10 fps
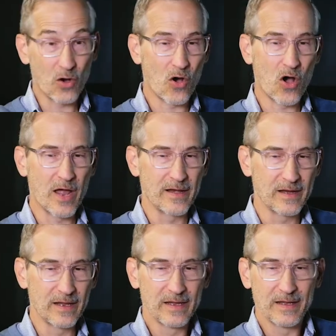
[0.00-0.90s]

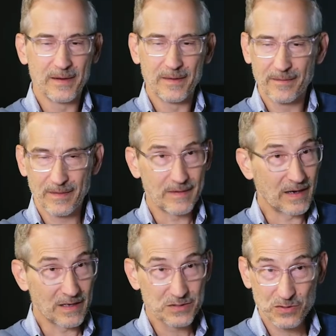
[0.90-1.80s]
on
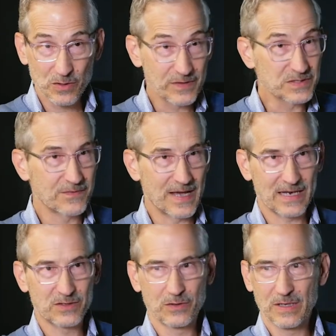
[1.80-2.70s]
a service
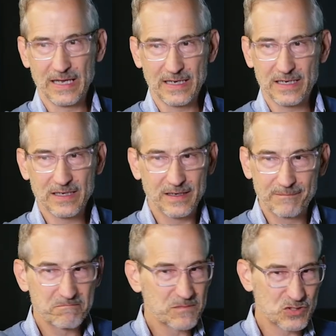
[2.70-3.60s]
factor like
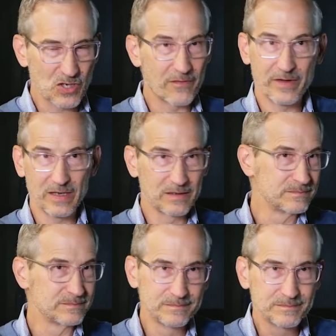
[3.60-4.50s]

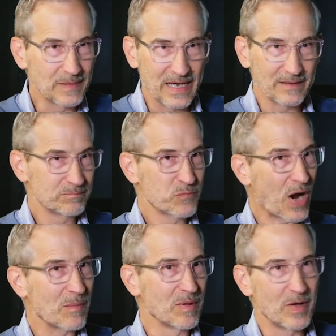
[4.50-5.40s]
solving my
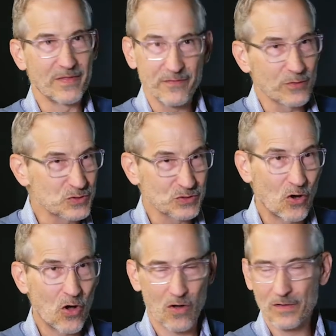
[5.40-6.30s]
problem on the first
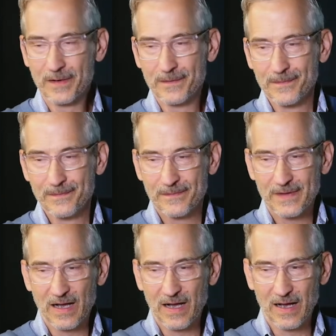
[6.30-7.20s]
call,
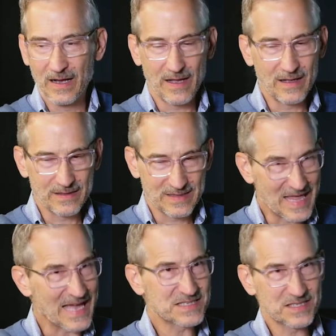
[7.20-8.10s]

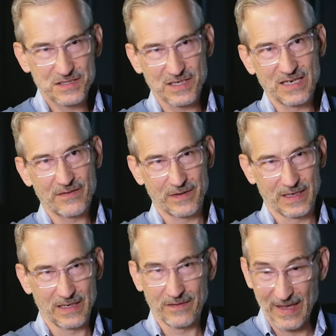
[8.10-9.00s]
that's
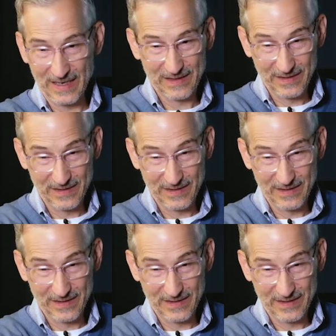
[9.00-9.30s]
significant. If that